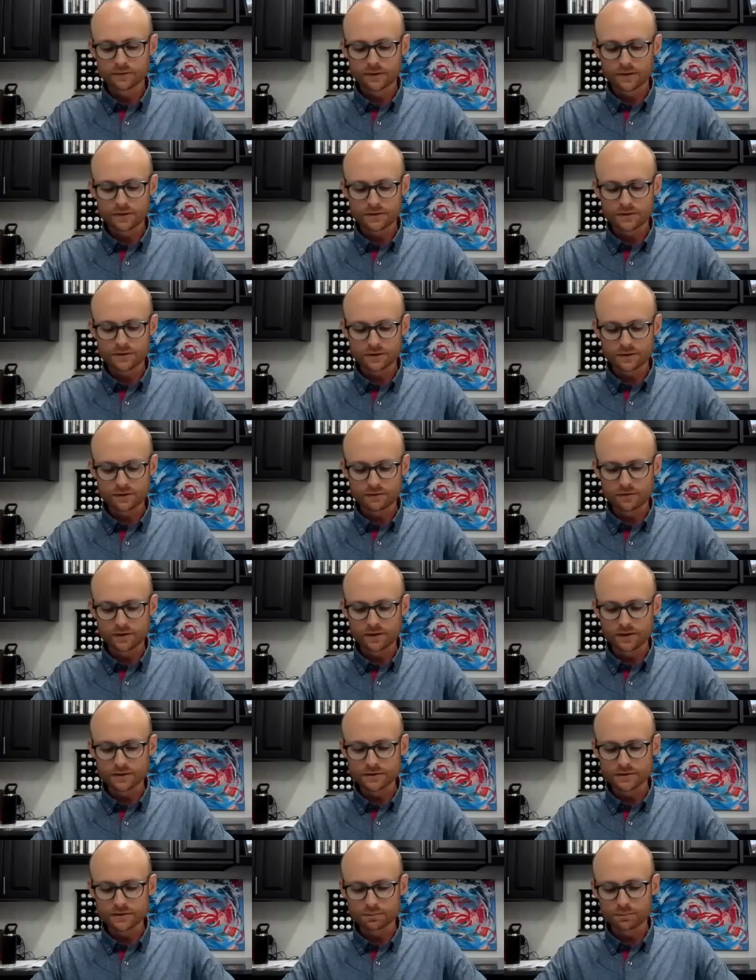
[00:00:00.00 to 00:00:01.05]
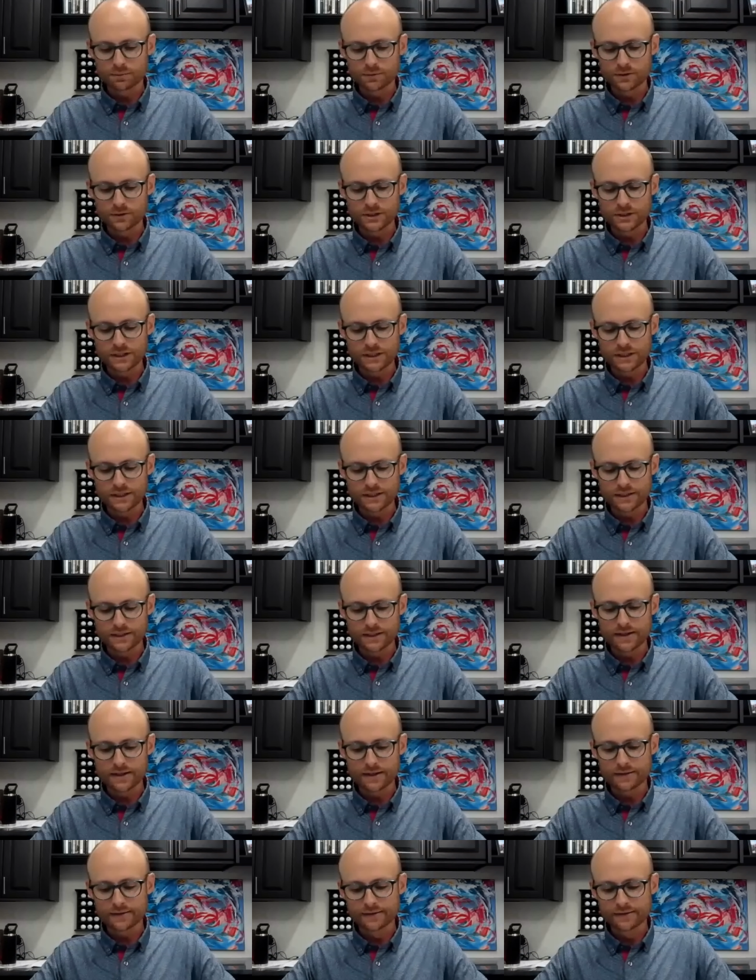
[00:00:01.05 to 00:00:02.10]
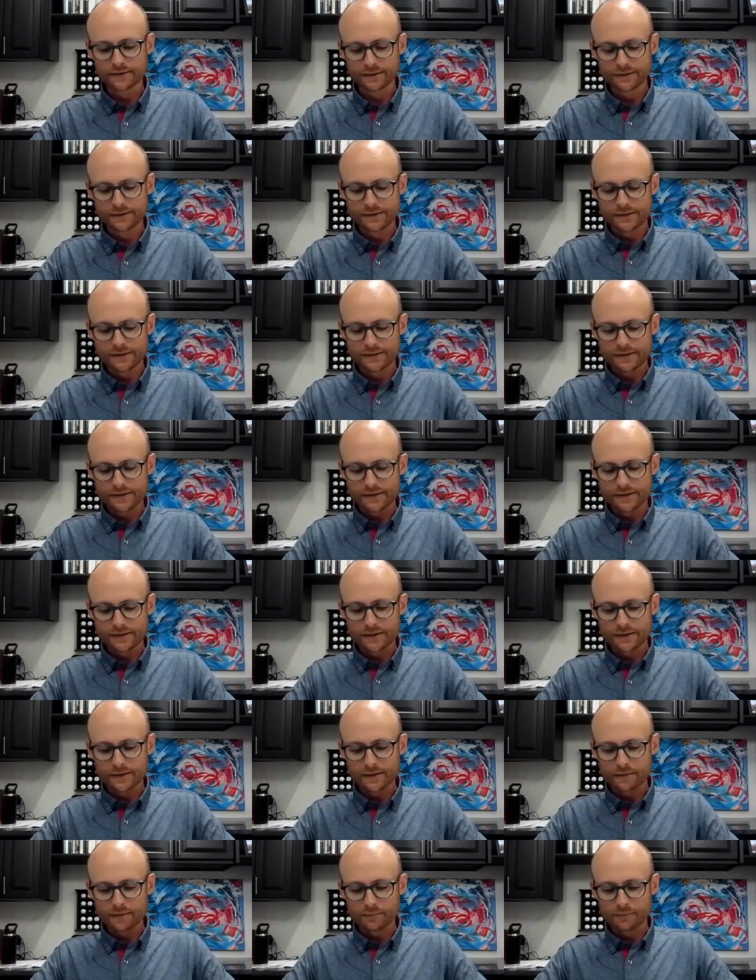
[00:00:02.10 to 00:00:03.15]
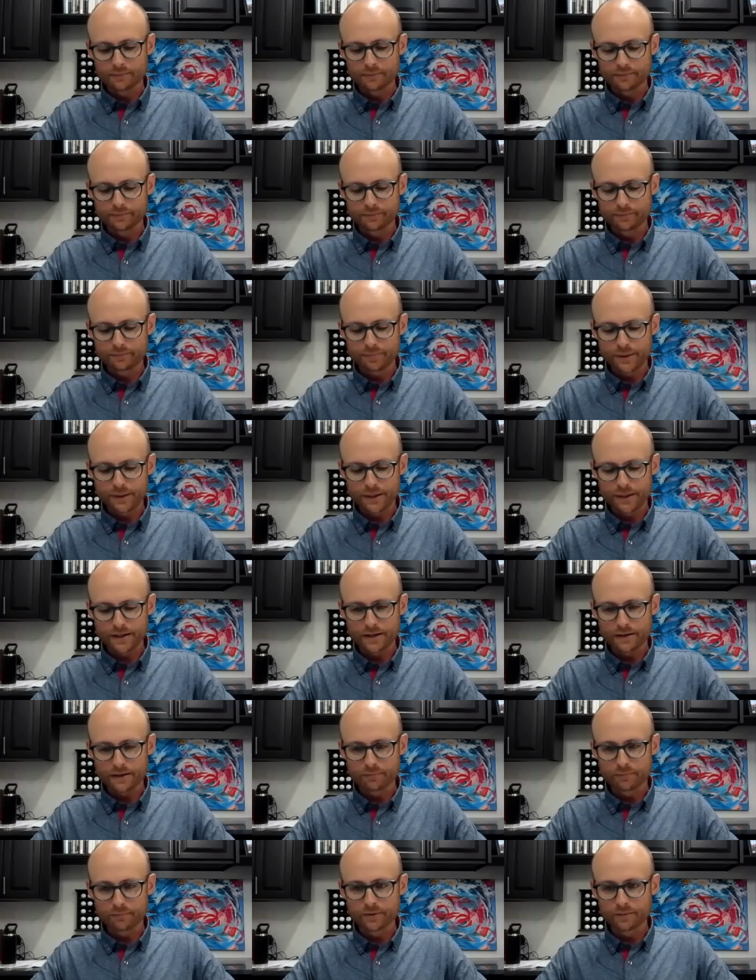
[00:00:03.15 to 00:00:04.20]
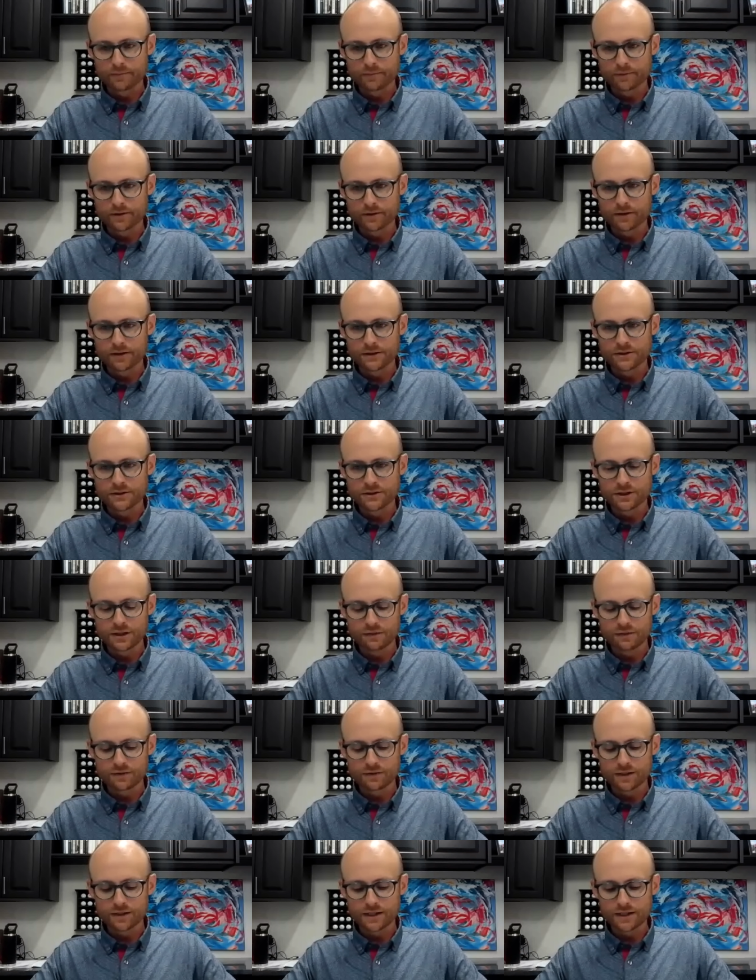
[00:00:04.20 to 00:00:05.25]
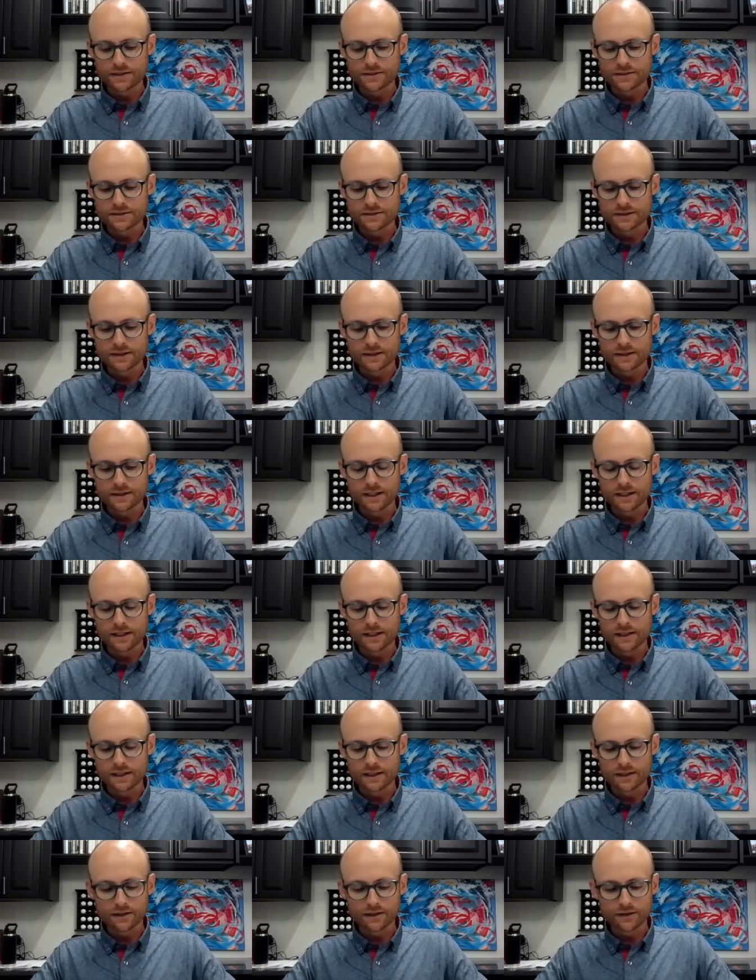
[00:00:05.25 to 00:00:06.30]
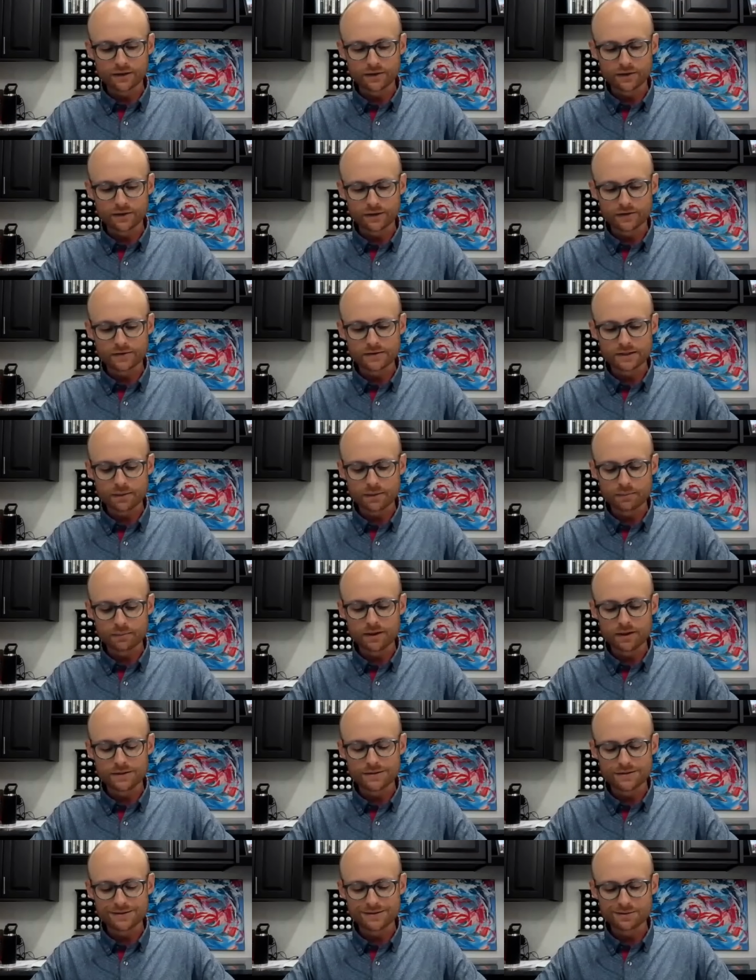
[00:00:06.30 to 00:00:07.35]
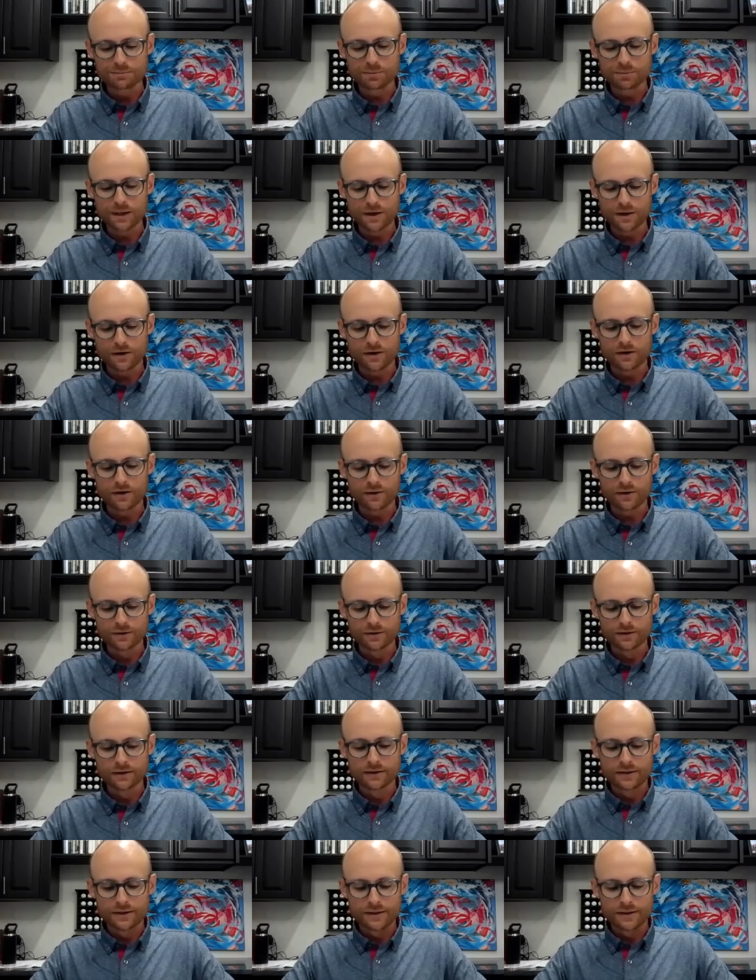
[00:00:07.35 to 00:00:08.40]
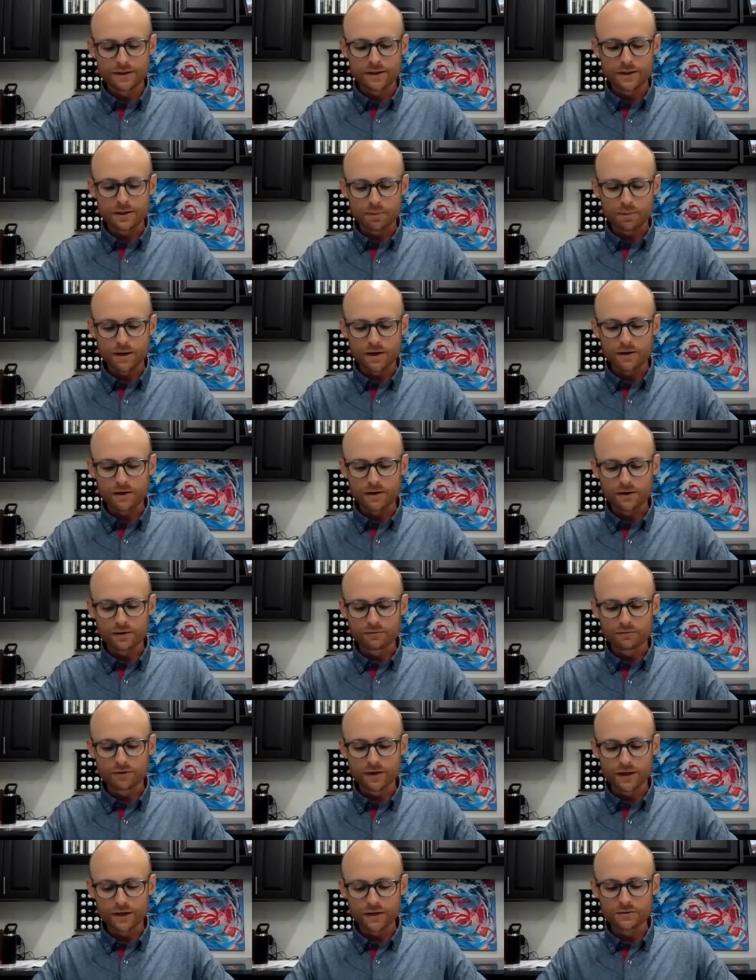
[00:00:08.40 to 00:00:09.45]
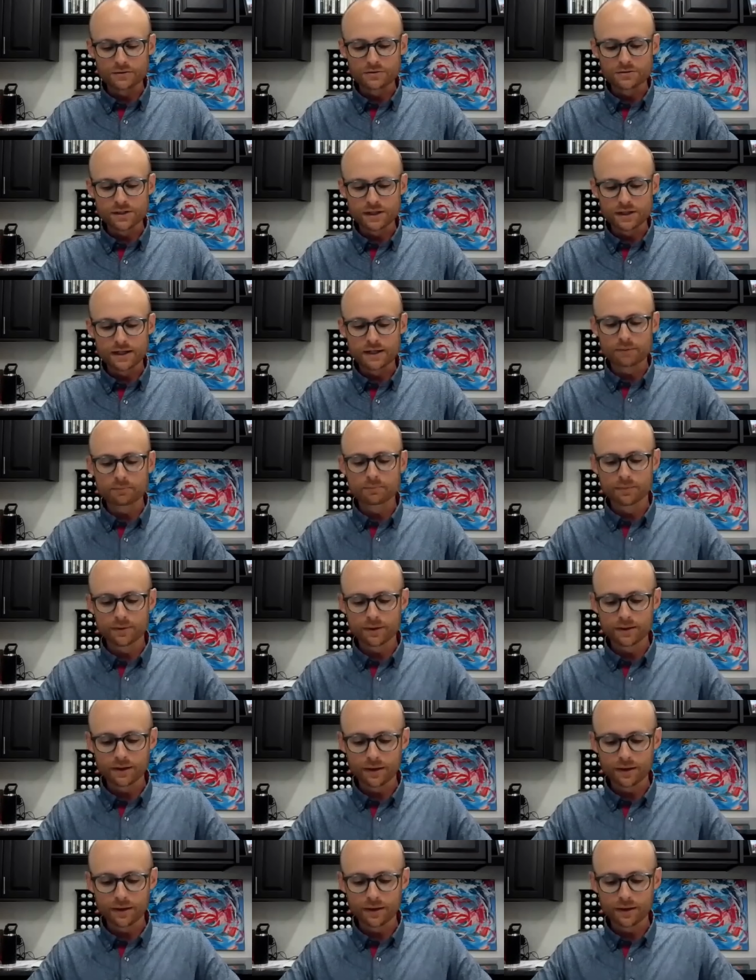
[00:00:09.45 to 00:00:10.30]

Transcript: Well, that's good advice. Appreciate that. Um, Pat, I'm I'm going to let you off the hot seat. I you know I think 10 minutes is about our about our value time.